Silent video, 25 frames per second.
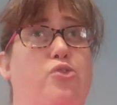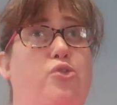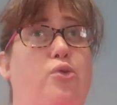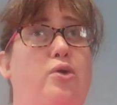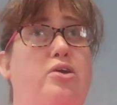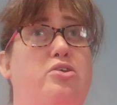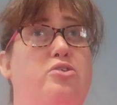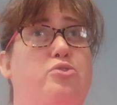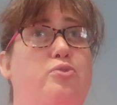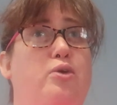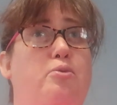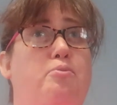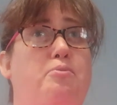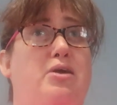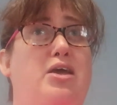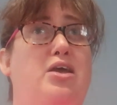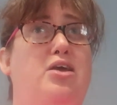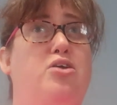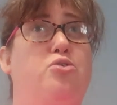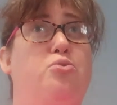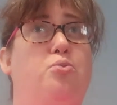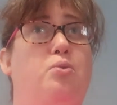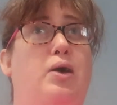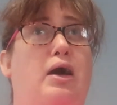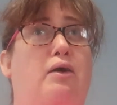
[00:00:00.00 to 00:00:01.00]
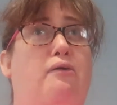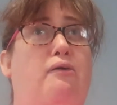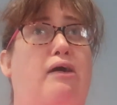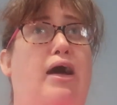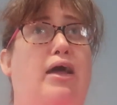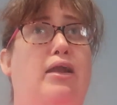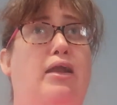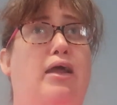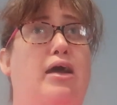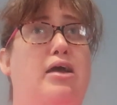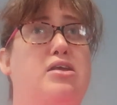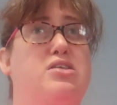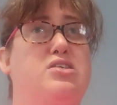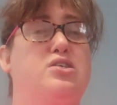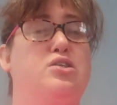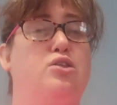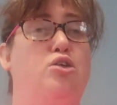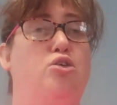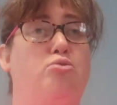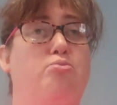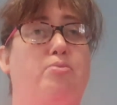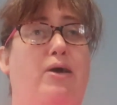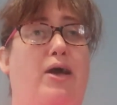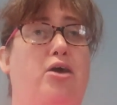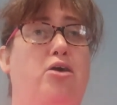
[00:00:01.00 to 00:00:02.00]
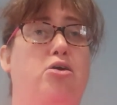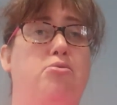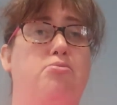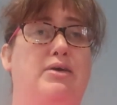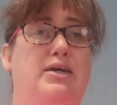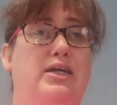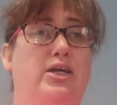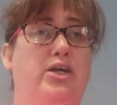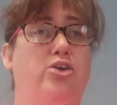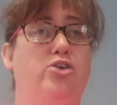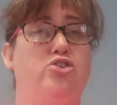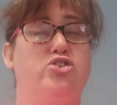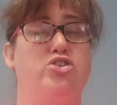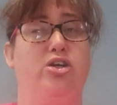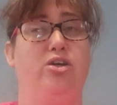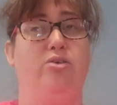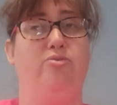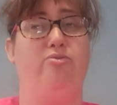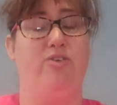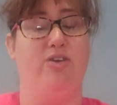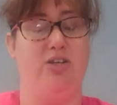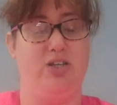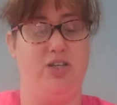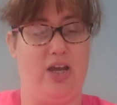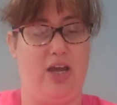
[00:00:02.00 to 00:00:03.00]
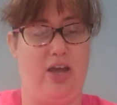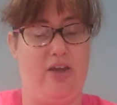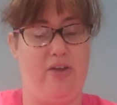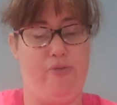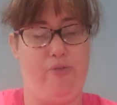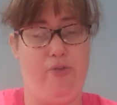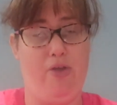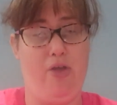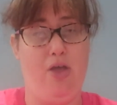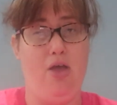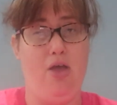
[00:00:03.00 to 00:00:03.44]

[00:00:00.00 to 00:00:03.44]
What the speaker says: So it's for me as well. I like to look back on my YouTube videos.